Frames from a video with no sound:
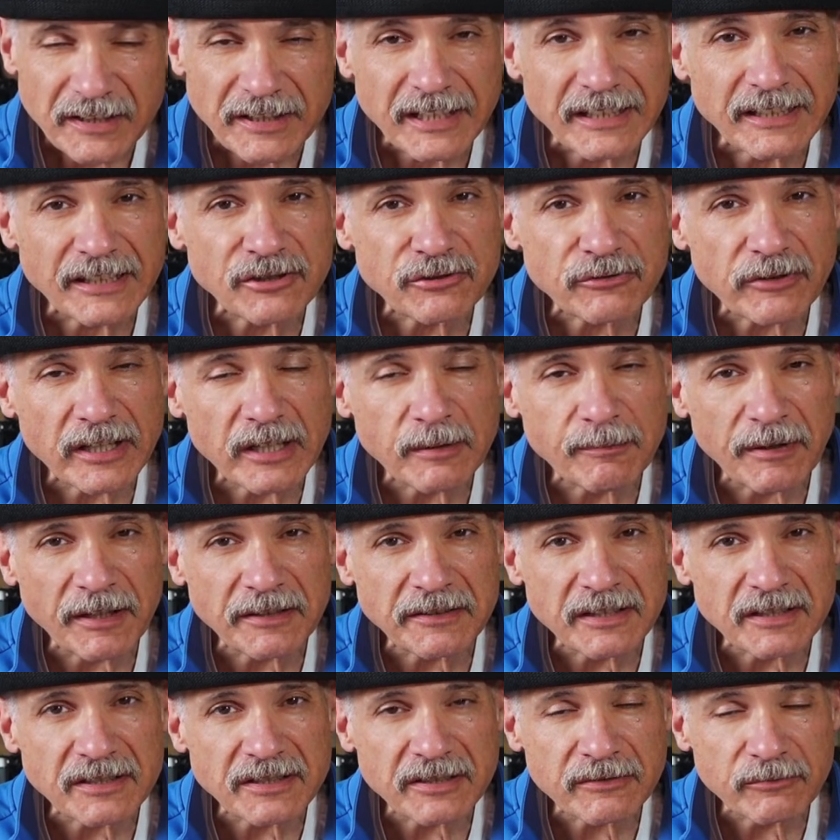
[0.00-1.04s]
thing that's great
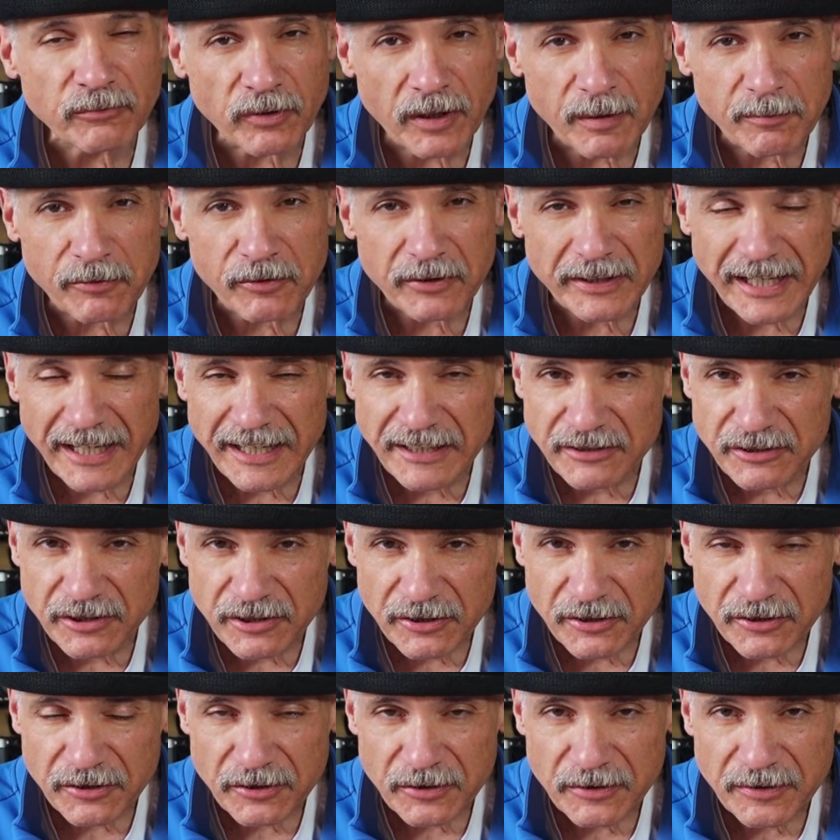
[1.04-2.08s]
about this Rebel
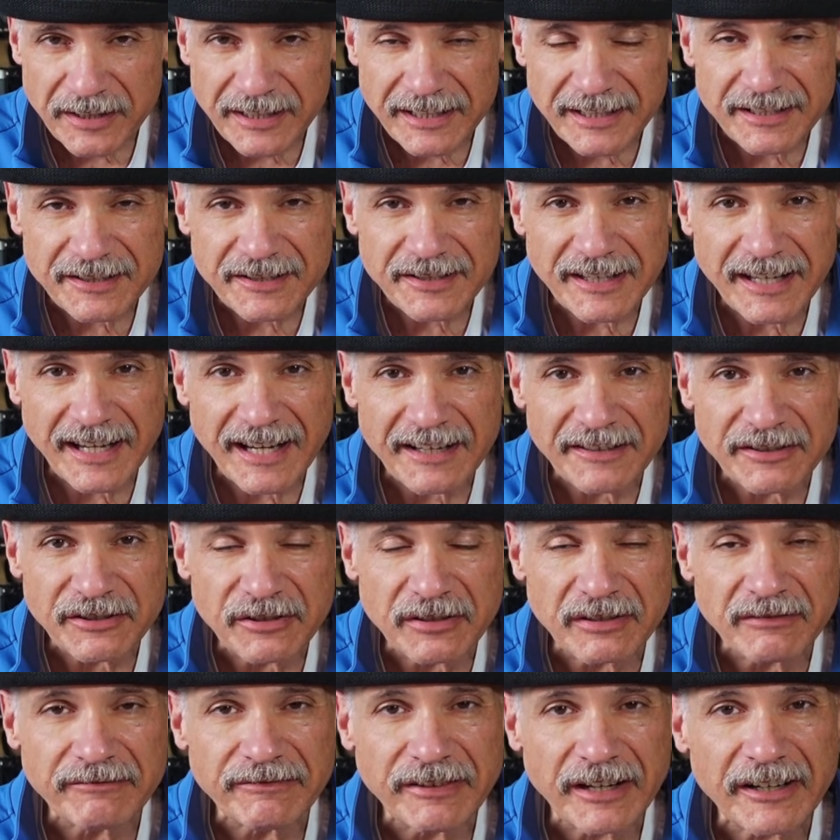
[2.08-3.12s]
K2 is that
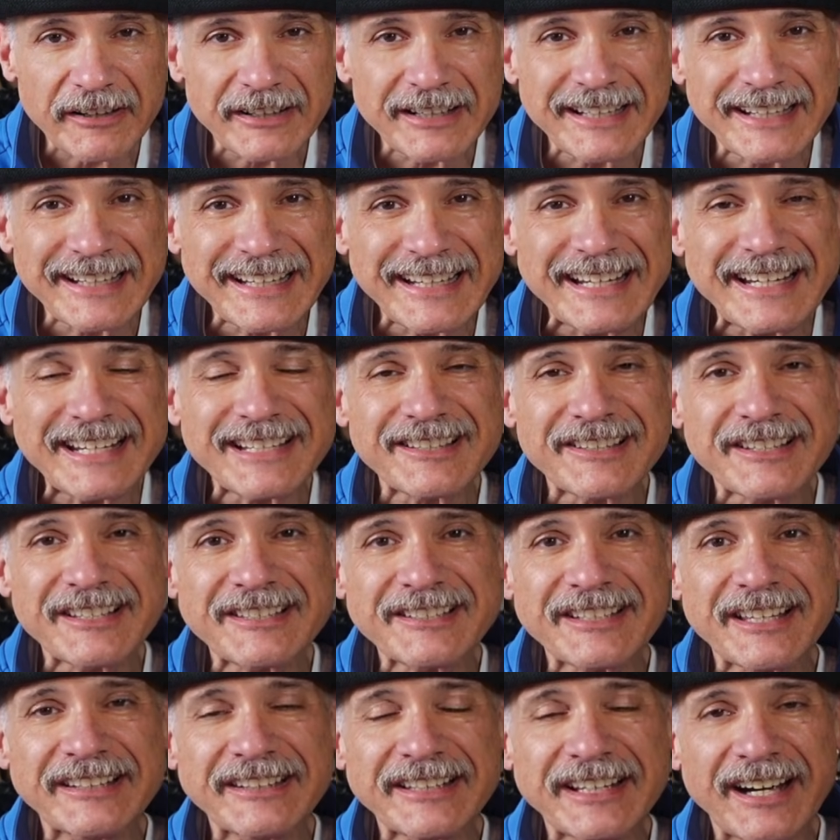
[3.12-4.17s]
you can very easily
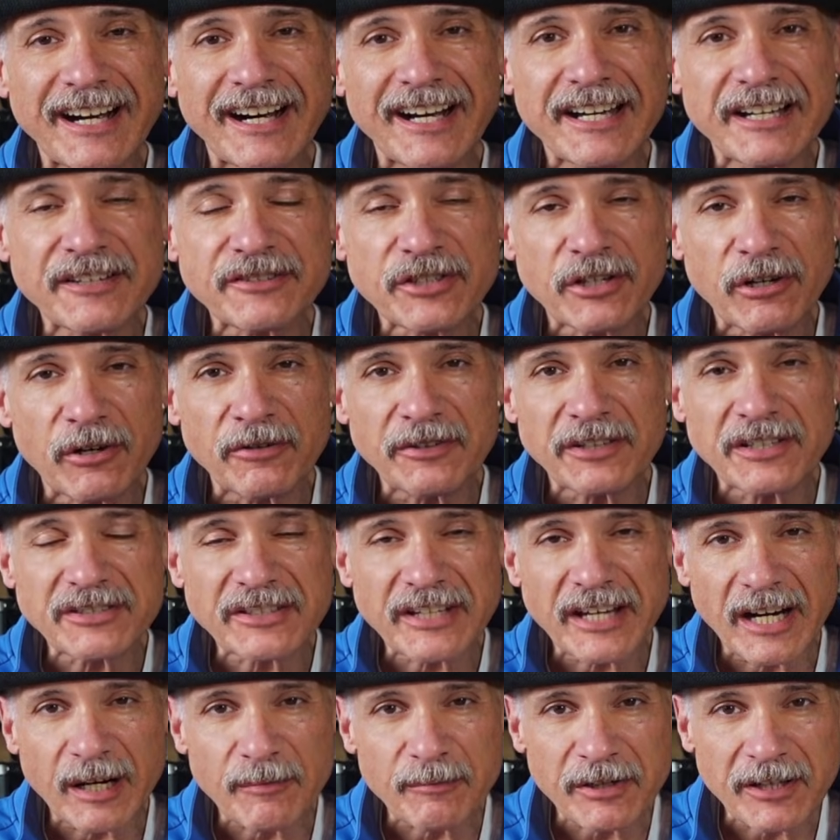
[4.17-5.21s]
set the ISO in this
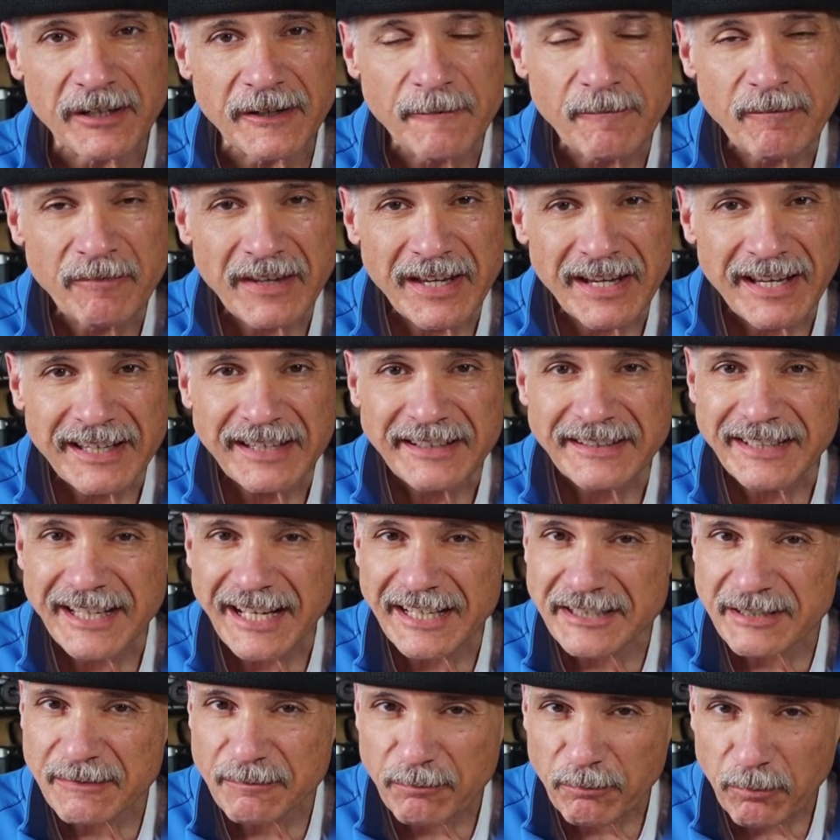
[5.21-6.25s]
camera, and
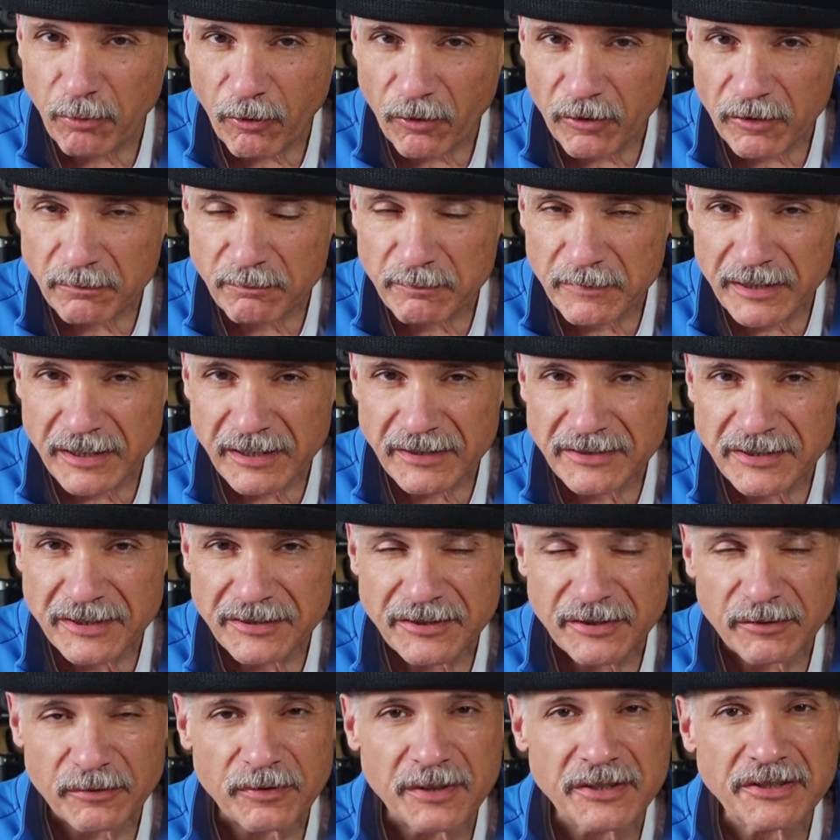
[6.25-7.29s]
that's important because
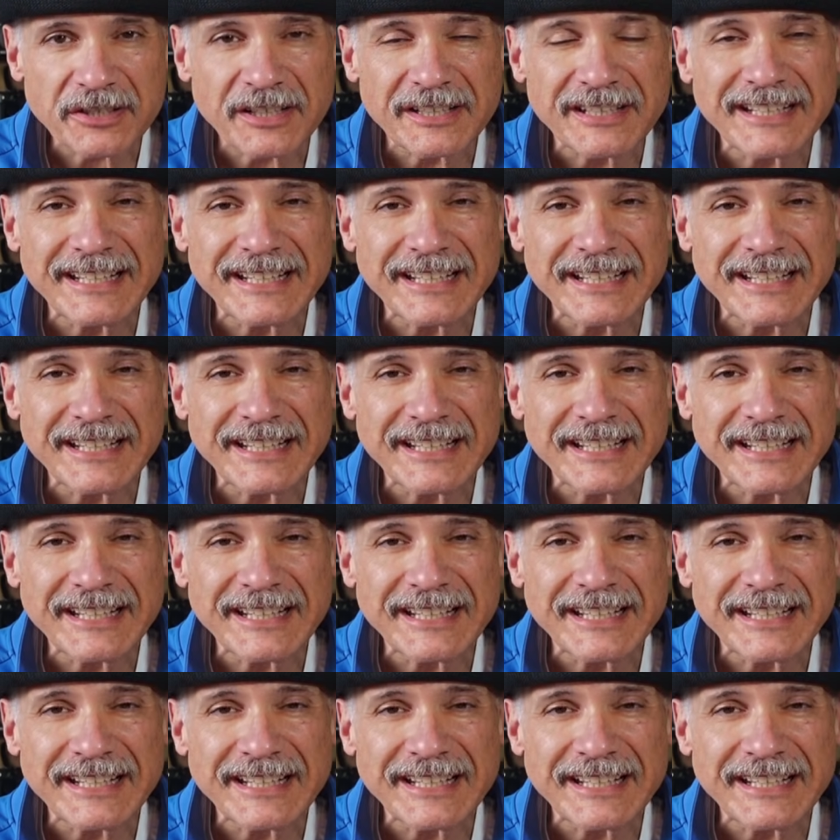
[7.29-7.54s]
this Arista